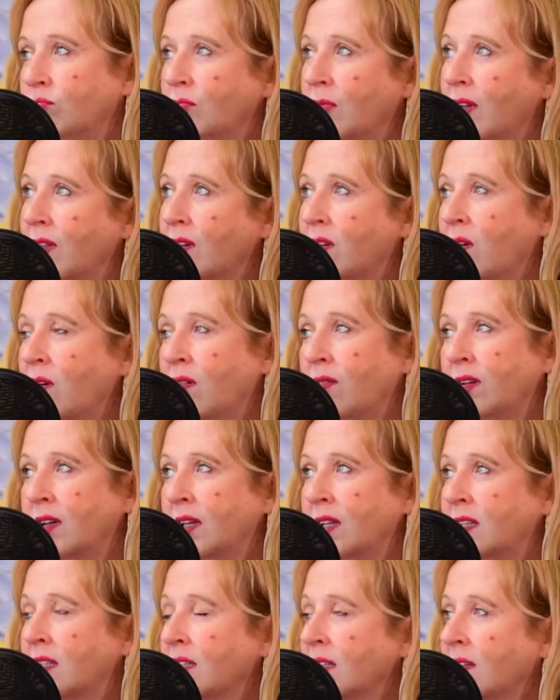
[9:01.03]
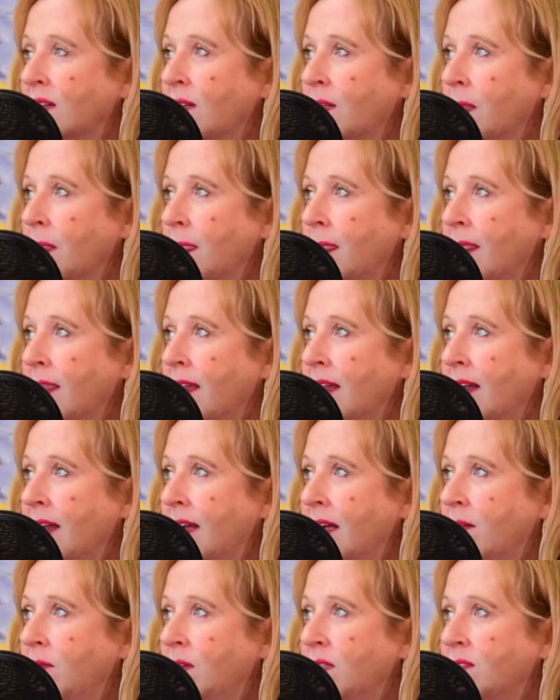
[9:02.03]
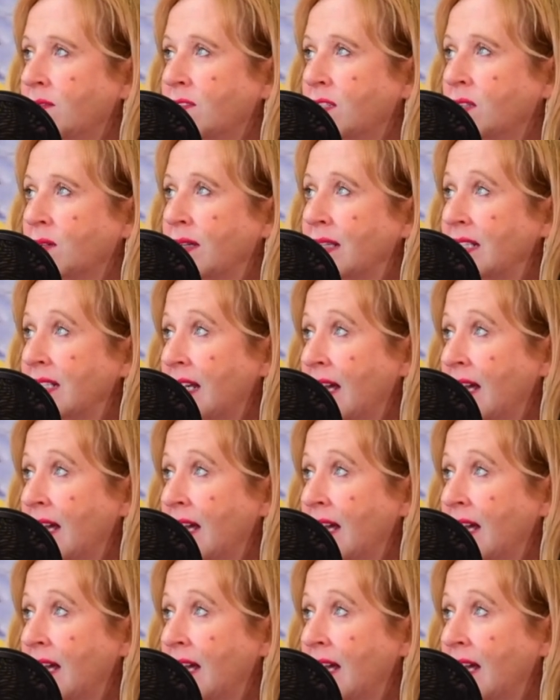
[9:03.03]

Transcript: With COVID, um, we were doing